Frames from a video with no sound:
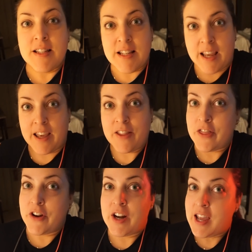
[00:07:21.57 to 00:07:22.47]
Day
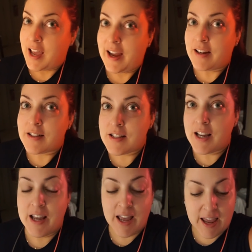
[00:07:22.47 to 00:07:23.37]
38,
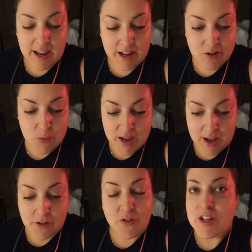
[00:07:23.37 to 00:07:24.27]
and we
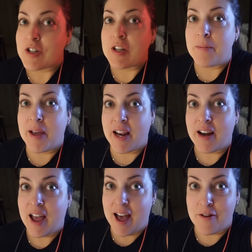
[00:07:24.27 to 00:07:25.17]
have officially made
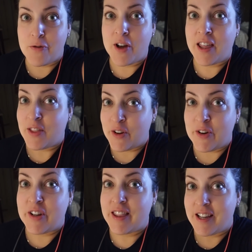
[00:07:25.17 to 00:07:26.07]
it halfway
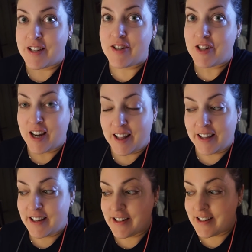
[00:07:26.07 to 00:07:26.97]
through this
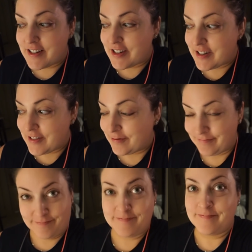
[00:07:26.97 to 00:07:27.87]
challenge.
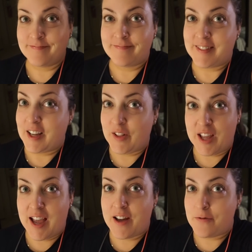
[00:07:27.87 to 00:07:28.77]
I
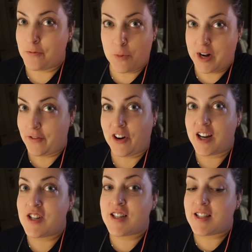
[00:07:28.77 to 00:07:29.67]
only have whatever
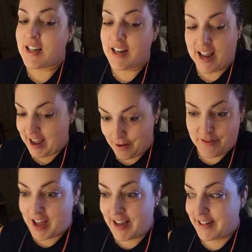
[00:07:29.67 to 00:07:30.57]
I just did, I
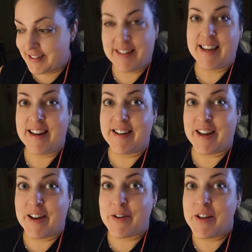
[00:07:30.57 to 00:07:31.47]
have that again to
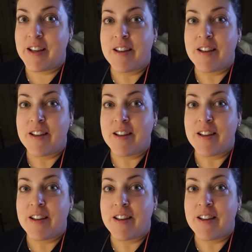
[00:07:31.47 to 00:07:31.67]
go.